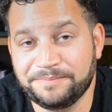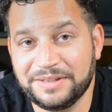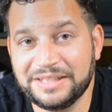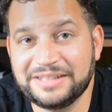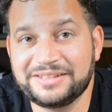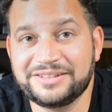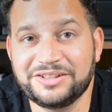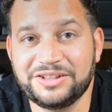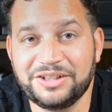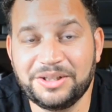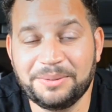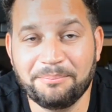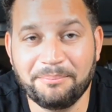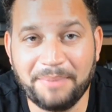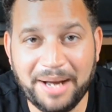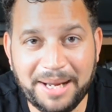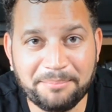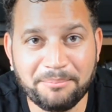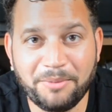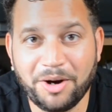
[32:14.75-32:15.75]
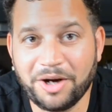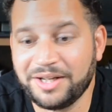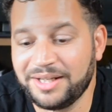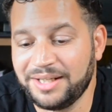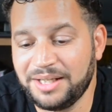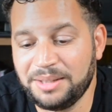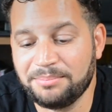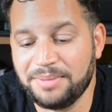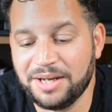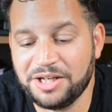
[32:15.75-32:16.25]
Listen, my
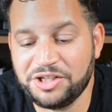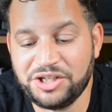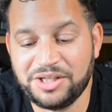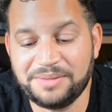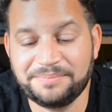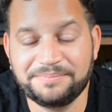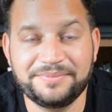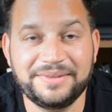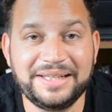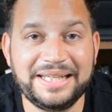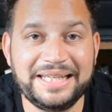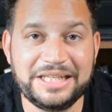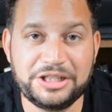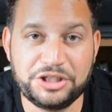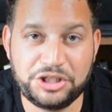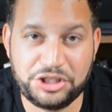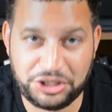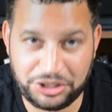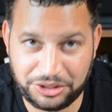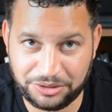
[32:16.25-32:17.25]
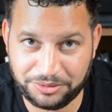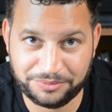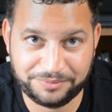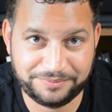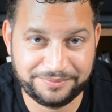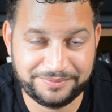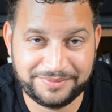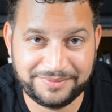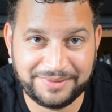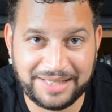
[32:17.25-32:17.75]
marketing budget is you.
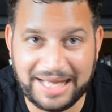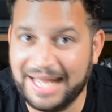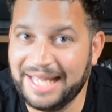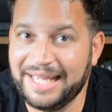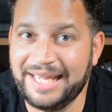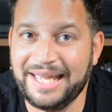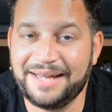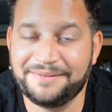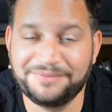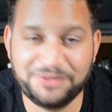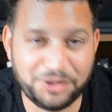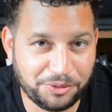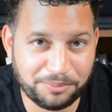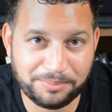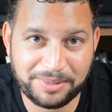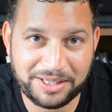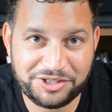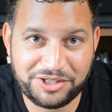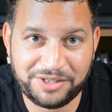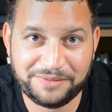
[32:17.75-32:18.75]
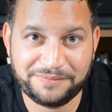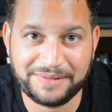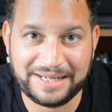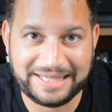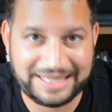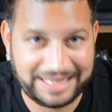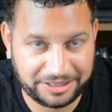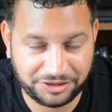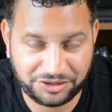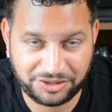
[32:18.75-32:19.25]
I have no budget
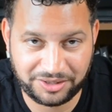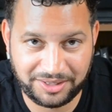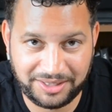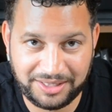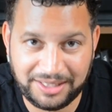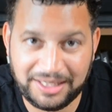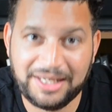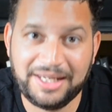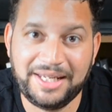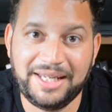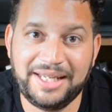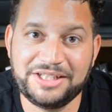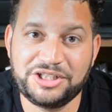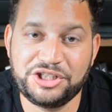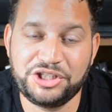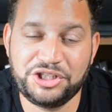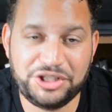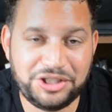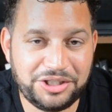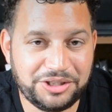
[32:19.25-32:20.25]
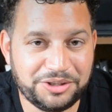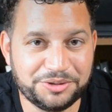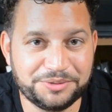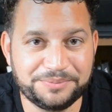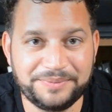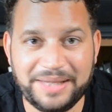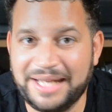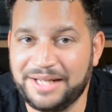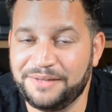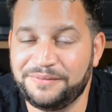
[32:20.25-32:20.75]
financially. It's
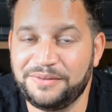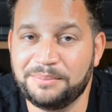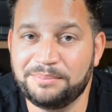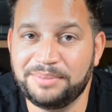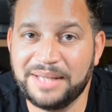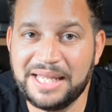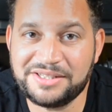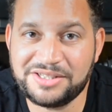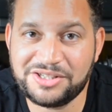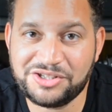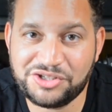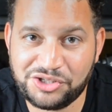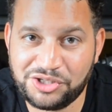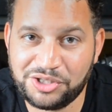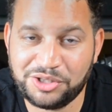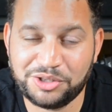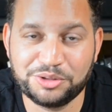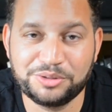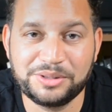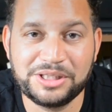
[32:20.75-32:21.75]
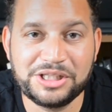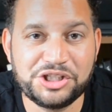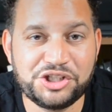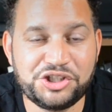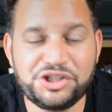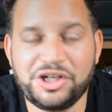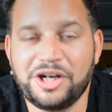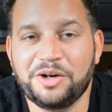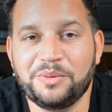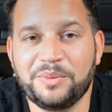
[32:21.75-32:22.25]
you. And if it blesses you,
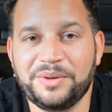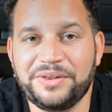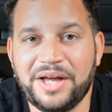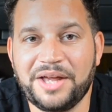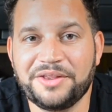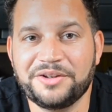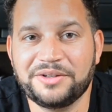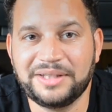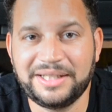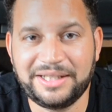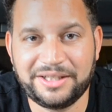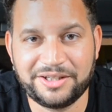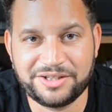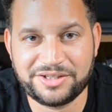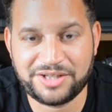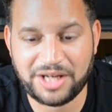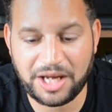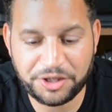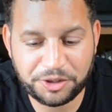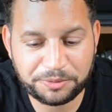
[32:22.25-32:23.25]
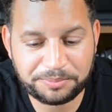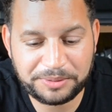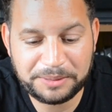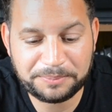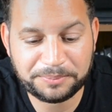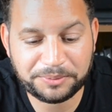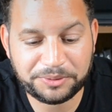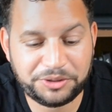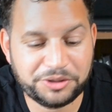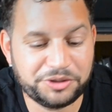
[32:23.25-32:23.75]
share with other leaders, other
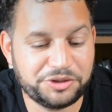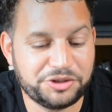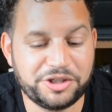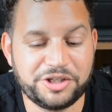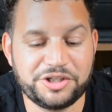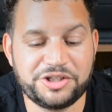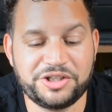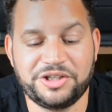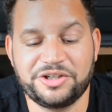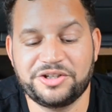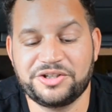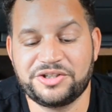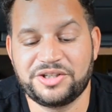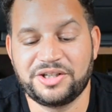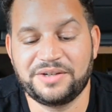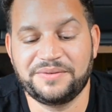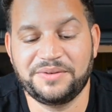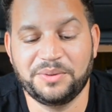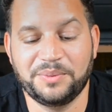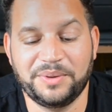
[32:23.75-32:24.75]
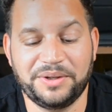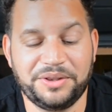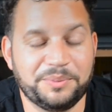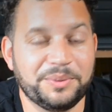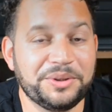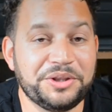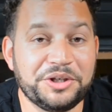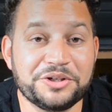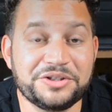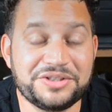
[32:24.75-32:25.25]
people in your church that you're serving
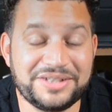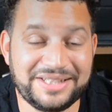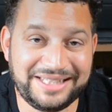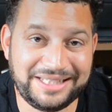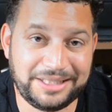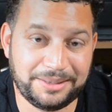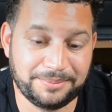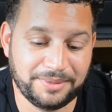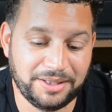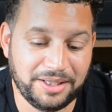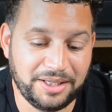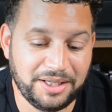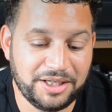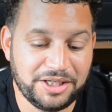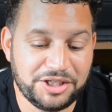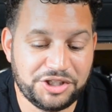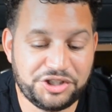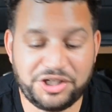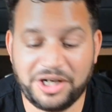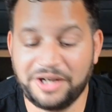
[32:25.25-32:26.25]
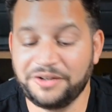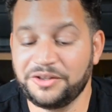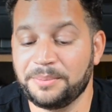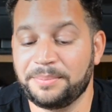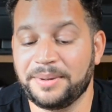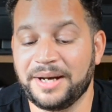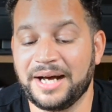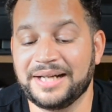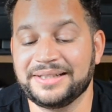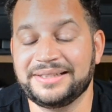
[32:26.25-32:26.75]
with your team. Share the
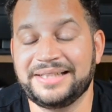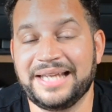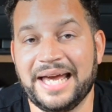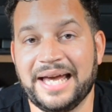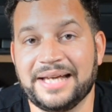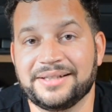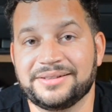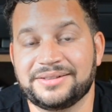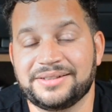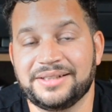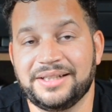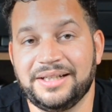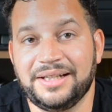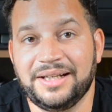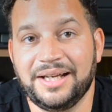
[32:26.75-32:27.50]
podcast.